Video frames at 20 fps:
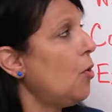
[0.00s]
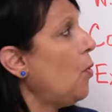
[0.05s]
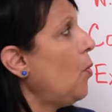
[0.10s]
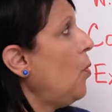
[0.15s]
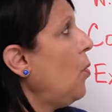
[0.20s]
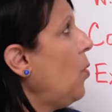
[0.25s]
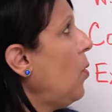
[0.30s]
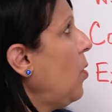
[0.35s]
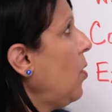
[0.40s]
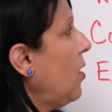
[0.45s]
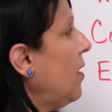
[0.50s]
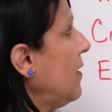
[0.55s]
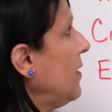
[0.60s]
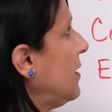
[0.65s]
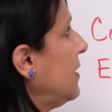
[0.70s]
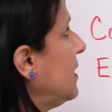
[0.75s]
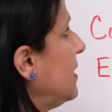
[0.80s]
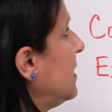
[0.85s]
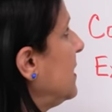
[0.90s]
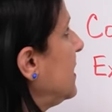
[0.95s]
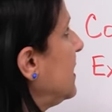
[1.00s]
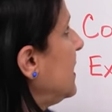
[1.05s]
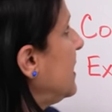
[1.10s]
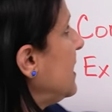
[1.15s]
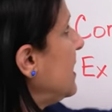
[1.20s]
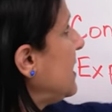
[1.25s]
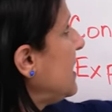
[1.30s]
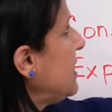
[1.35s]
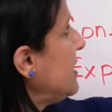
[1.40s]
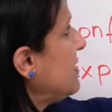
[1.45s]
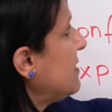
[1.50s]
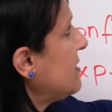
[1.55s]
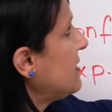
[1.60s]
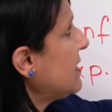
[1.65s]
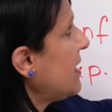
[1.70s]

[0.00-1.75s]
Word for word: or its